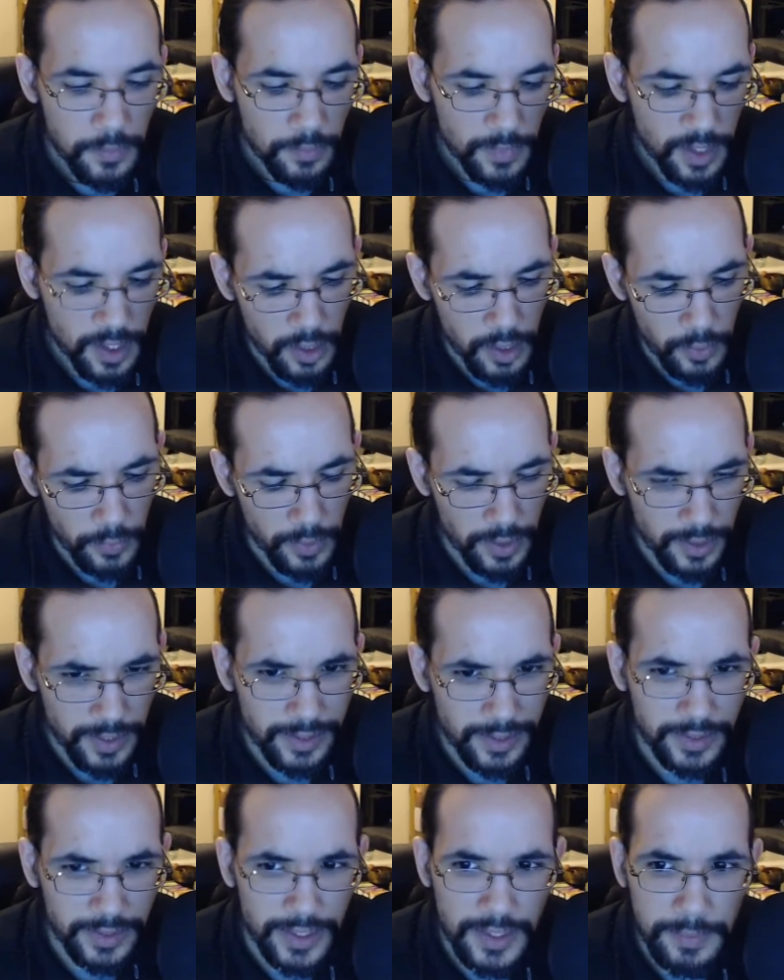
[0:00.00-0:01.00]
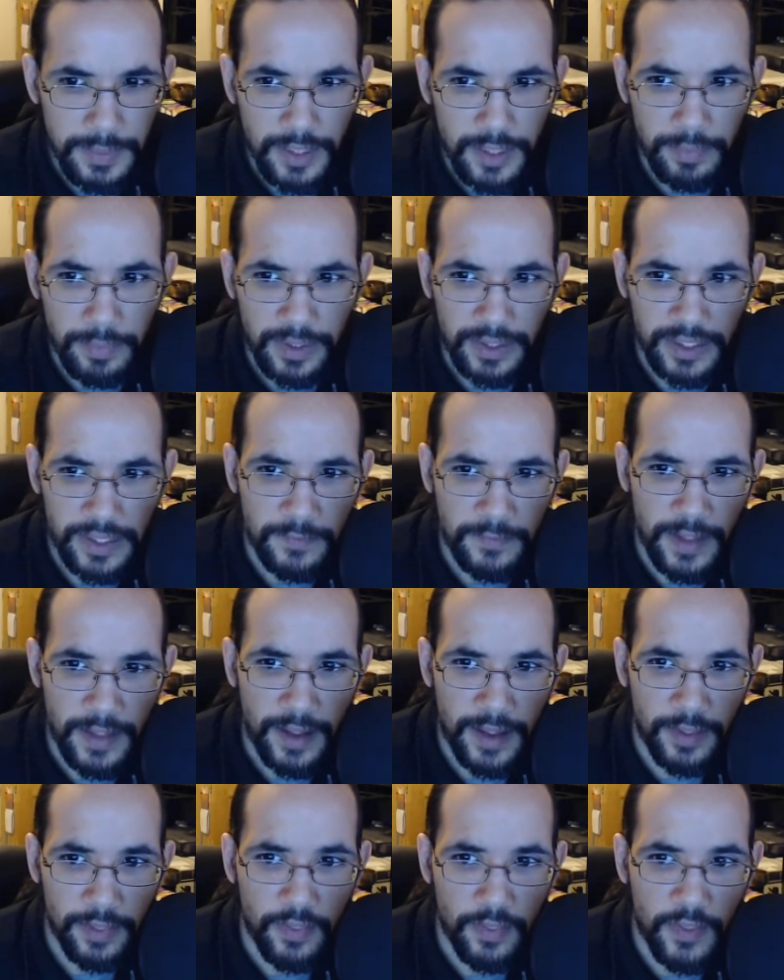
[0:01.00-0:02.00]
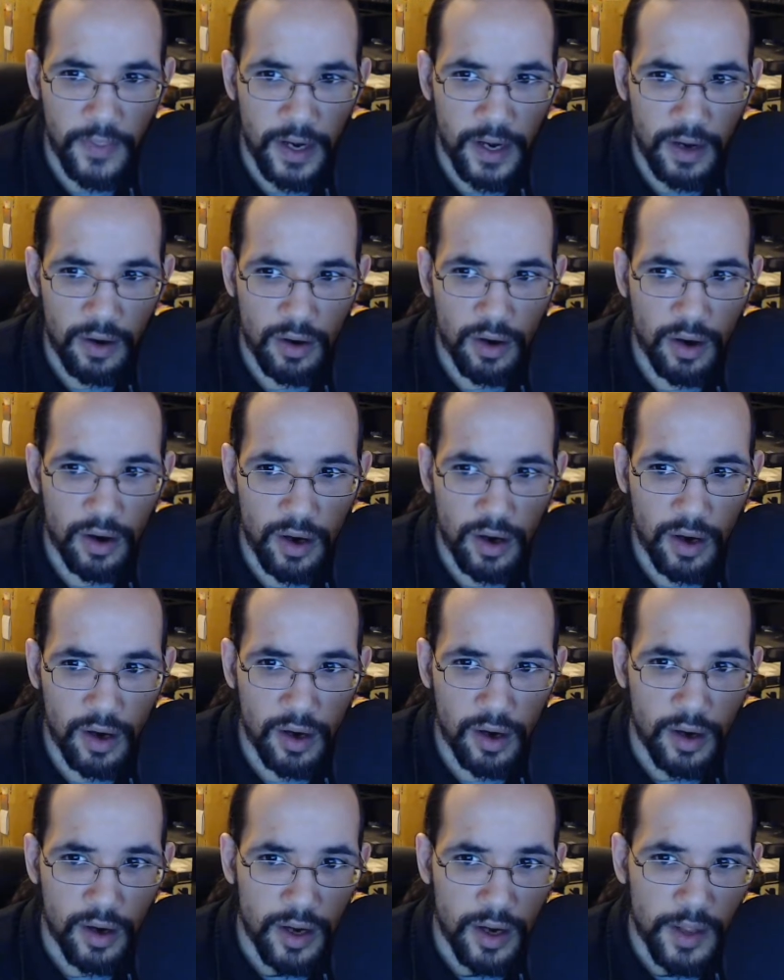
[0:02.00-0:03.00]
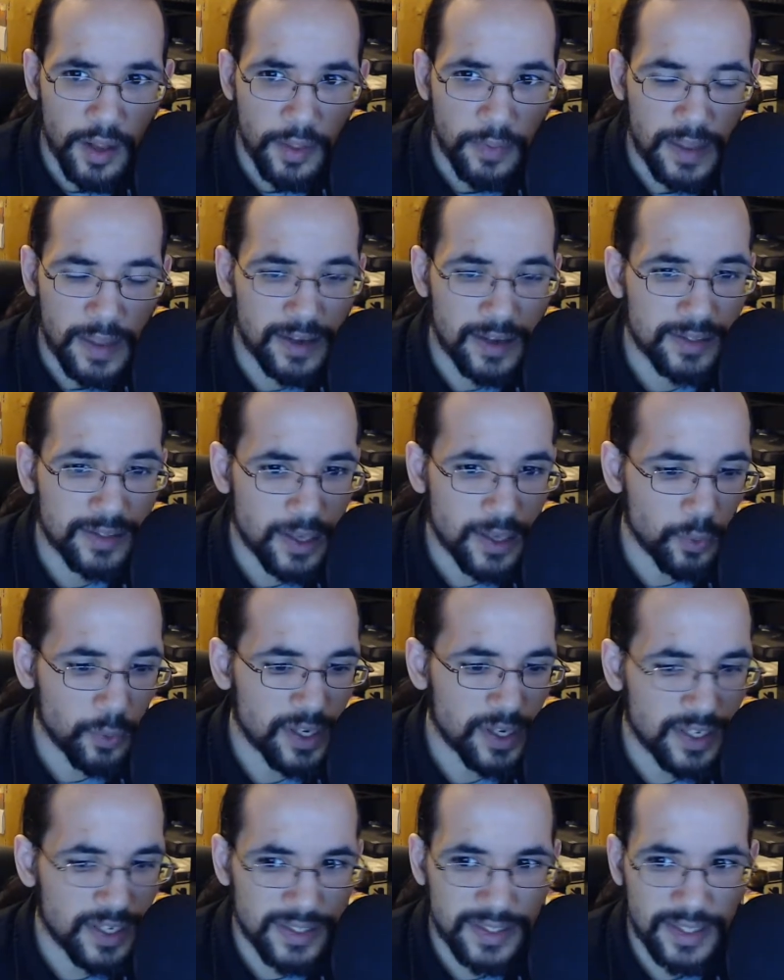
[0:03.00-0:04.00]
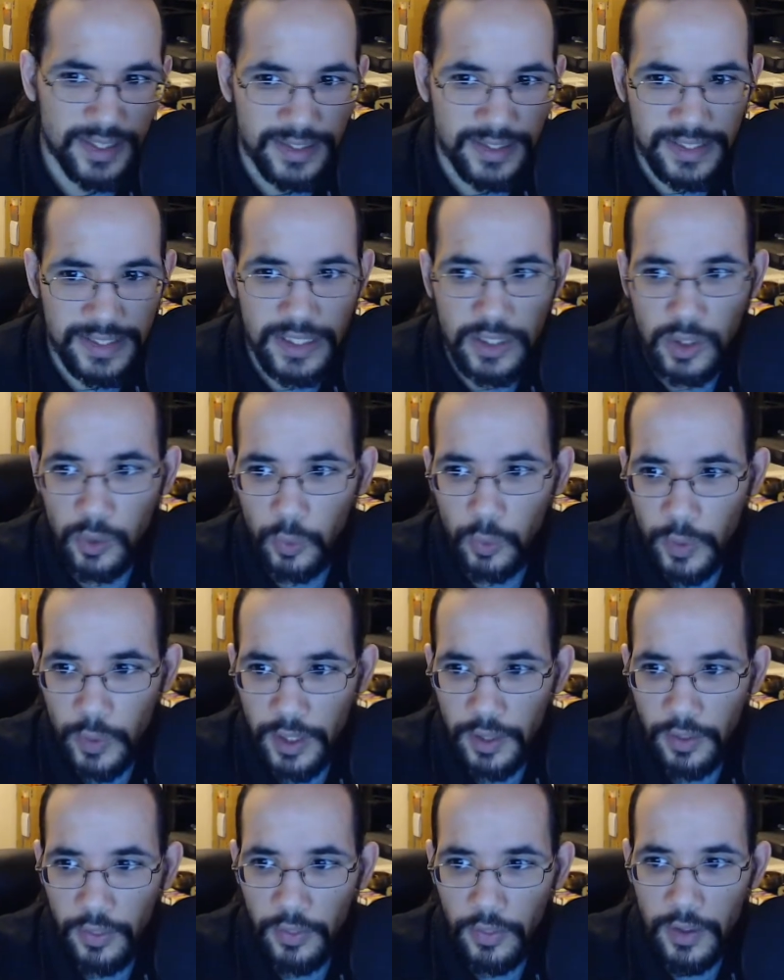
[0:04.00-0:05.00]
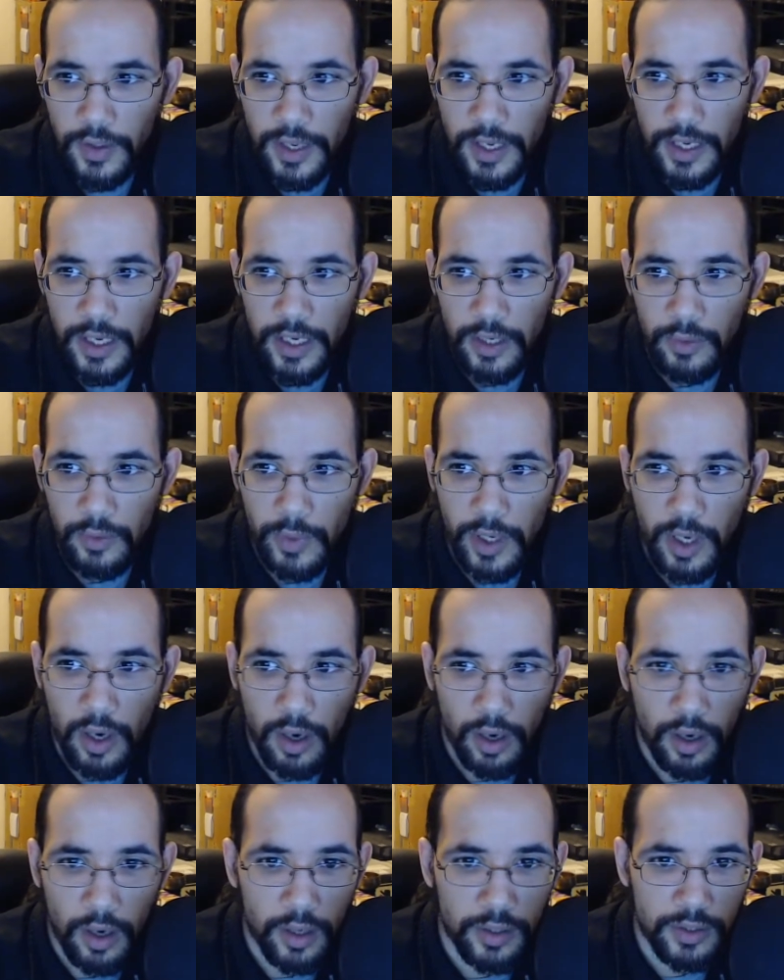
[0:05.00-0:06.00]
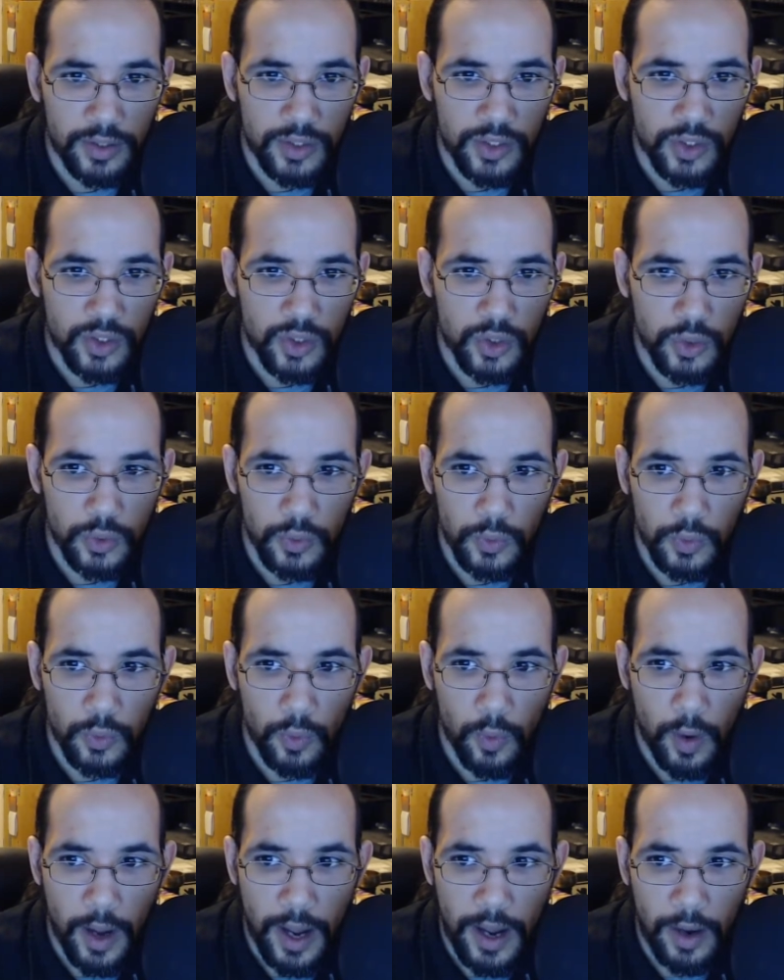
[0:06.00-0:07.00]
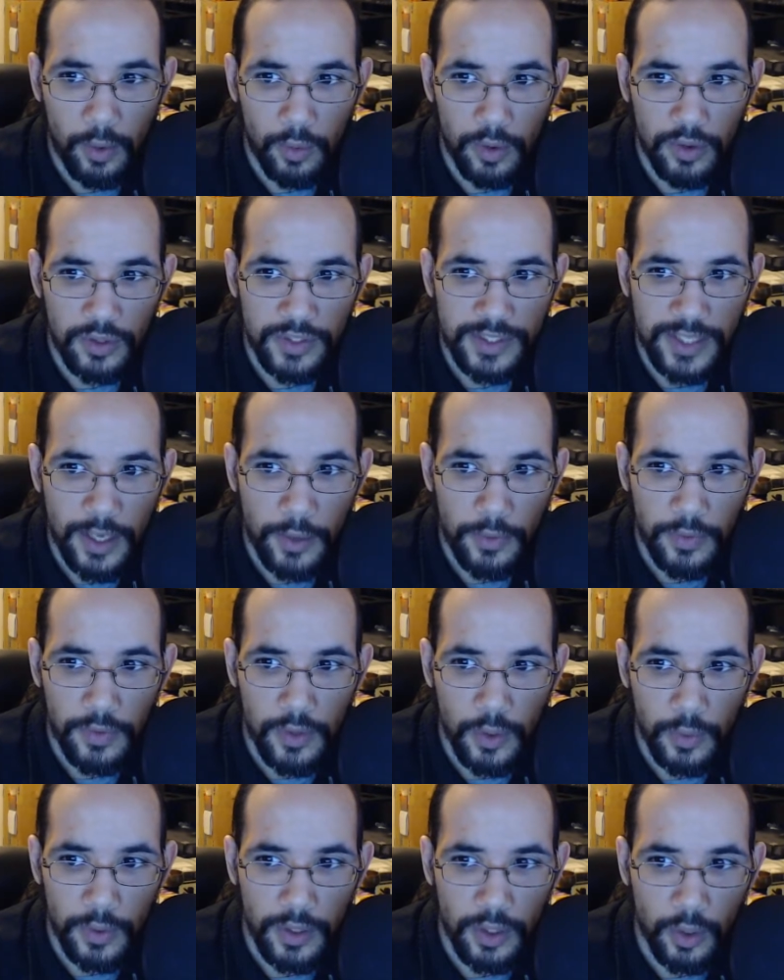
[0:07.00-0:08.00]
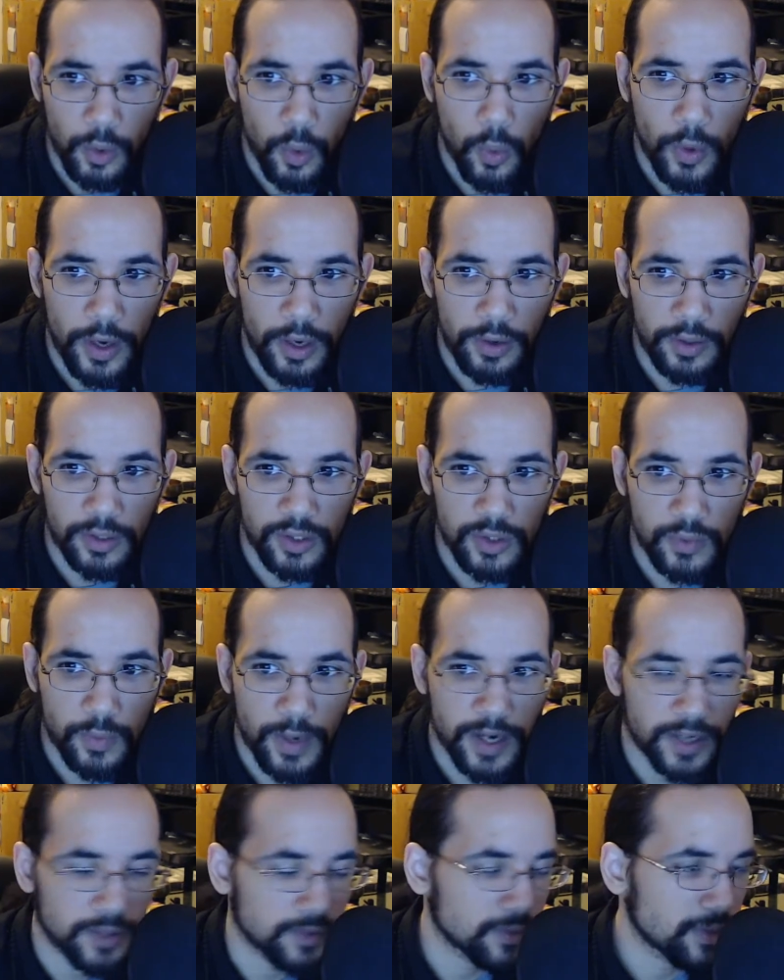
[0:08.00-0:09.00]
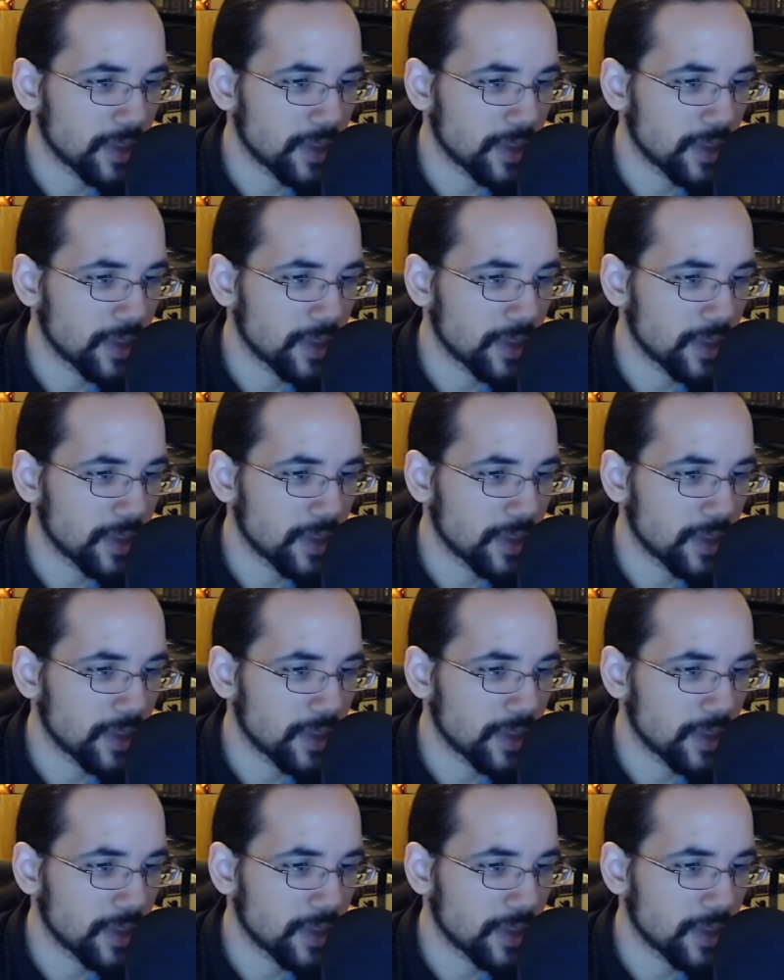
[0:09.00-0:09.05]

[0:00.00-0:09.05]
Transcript: it really leads me to believe that there are things that we need to deal with in regards to our south node in Aquarius, right?